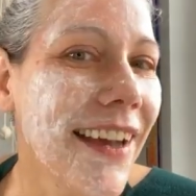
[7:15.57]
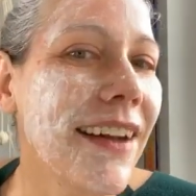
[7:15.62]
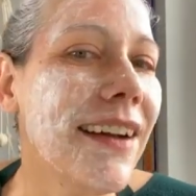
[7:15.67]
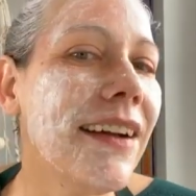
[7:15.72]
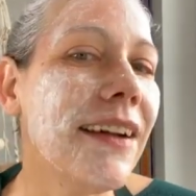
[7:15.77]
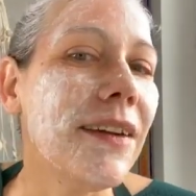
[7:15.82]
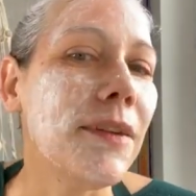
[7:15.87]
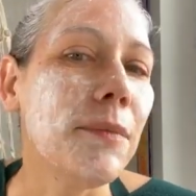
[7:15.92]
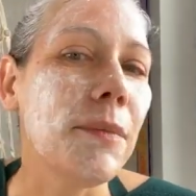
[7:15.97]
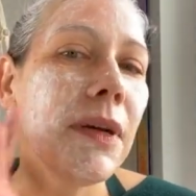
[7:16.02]

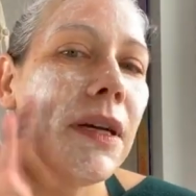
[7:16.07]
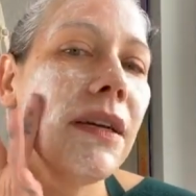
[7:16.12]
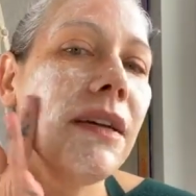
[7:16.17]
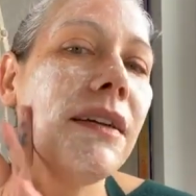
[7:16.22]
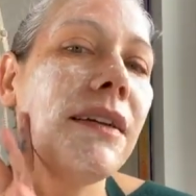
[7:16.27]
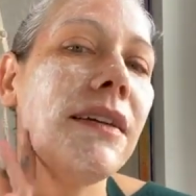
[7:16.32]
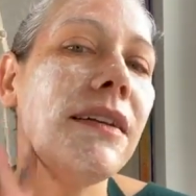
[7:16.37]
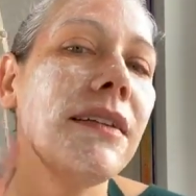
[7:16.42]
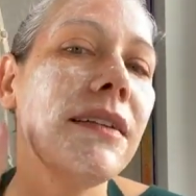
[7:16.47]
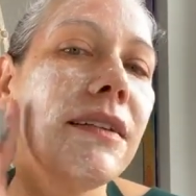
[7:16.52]

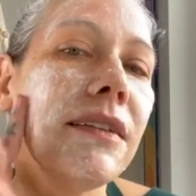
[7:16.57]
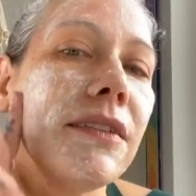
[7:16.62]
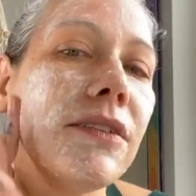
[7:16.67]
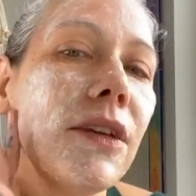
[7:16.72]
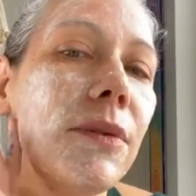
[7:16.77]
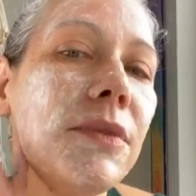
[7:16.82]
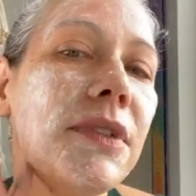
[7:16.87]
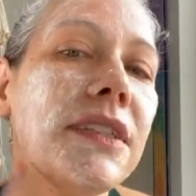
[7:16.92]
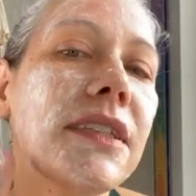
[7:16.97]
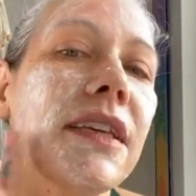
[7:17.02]

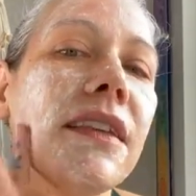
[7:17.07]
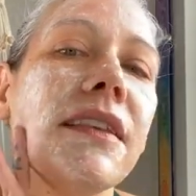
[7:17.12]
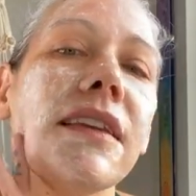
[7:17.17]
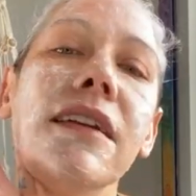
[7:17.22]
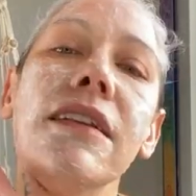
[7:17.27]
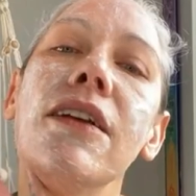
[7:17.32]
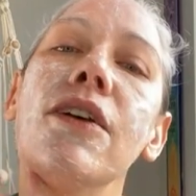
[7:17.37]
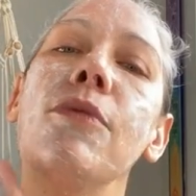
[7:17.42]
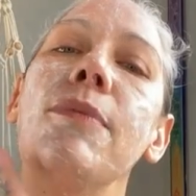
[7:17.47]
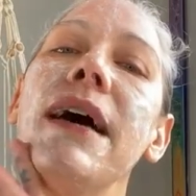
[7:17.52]
So I'm just letting the
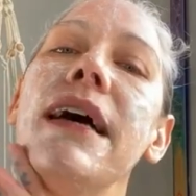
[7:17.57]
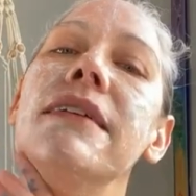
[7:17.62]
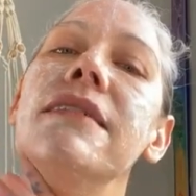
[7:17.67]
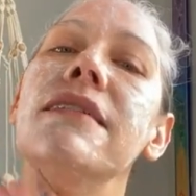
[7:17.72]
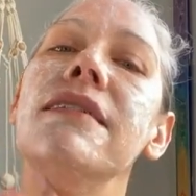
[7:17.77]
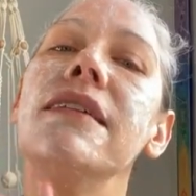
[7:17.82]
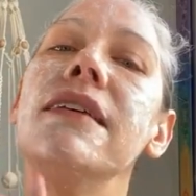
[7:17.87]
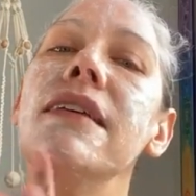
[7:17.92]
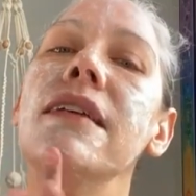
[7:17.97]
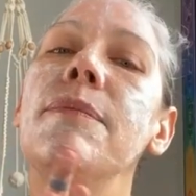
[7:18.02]
glow
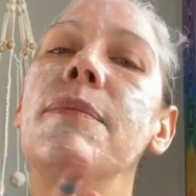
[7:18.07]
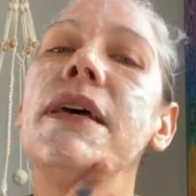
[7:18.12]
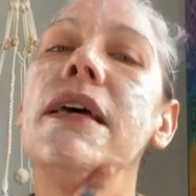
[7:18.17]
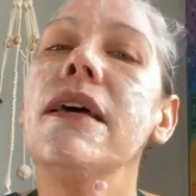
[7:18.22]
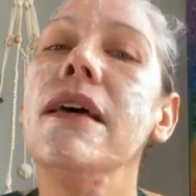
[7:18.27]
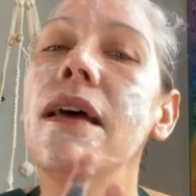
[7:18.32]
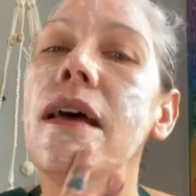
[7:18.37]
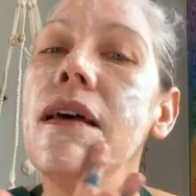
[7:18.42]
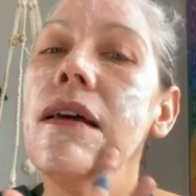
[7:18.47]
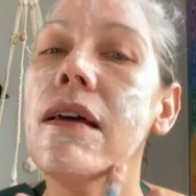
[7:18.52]
mask sit a
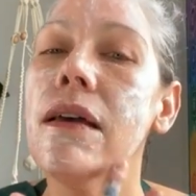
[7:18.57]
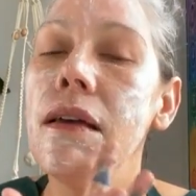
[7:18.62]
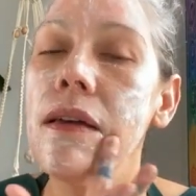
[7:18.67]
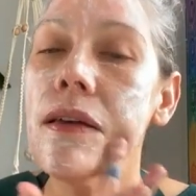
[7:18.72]
bit.